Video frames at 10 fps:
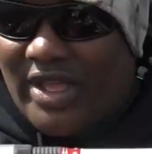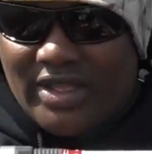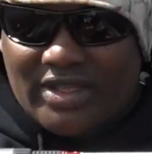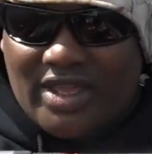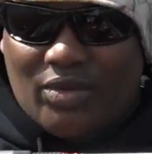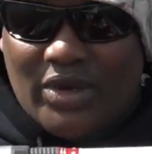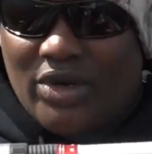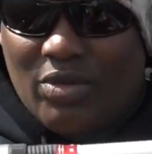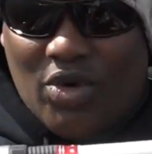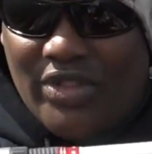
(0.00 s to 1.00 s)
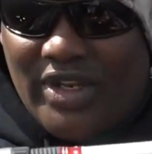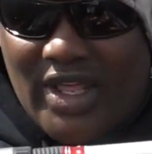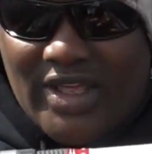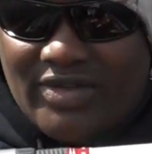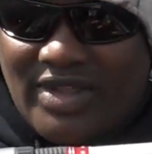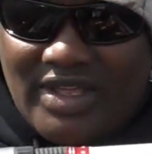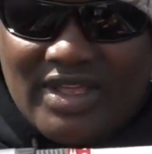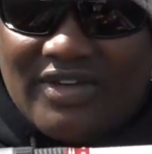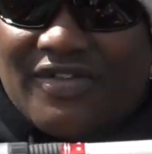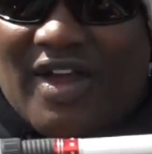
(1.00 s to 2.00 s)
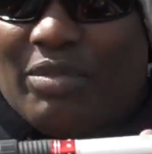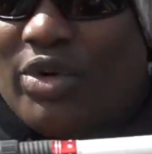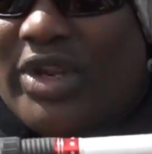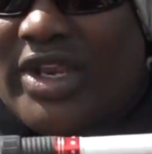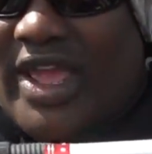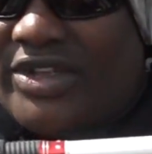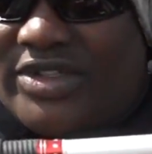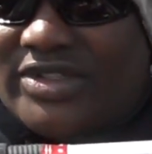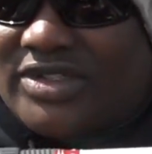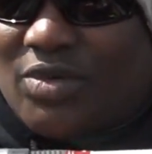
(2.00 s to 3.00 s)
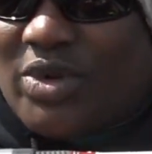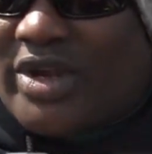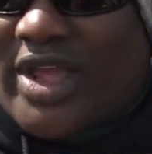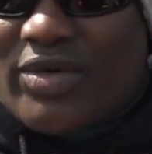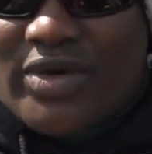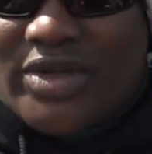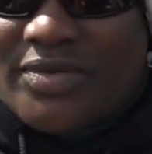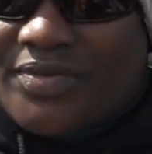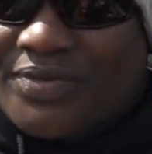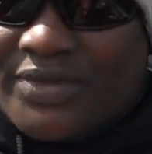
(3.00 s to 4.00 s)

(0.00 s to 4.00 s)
light. You can't weigh no more than like 5.8 ounces, somewhere in that realm.